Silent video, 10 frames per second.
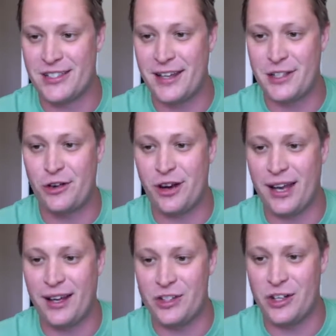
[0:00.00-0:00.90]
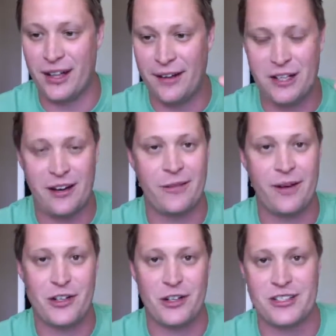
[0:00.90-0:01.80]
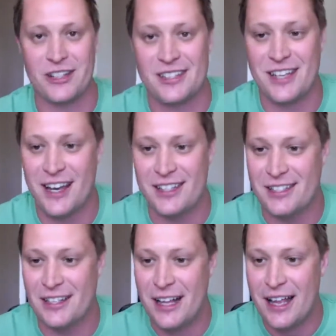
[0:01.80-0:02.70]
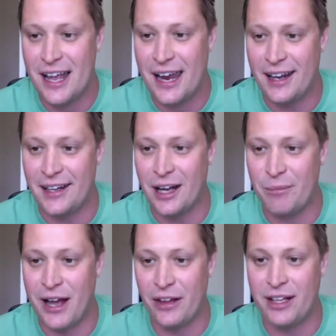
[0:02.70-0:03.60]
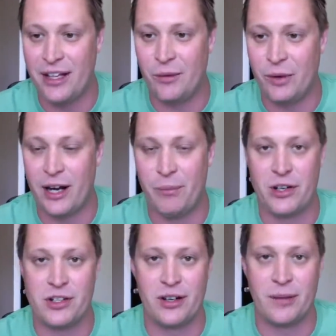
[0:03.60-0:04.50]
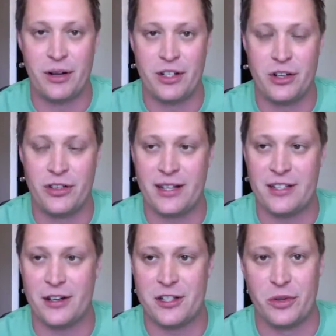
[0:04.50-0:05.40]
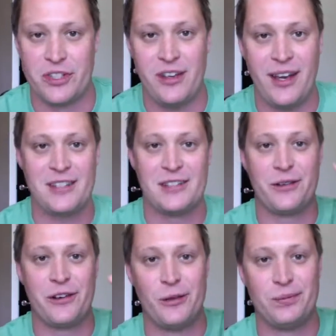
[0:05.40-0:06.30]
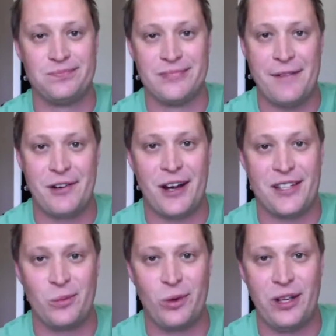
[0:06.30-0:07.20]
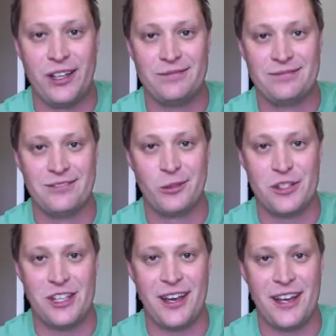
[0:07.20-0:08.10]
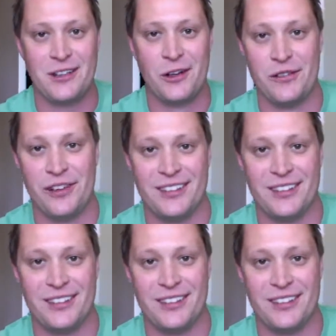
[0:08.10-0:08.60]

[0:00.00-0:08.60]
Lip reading: Craig. She loves hearing about your success. And Melanie, we got a bunch of thanks here. So we'll see you guys in the group. Have an awesome weekend. We'll see you guys in Louisville.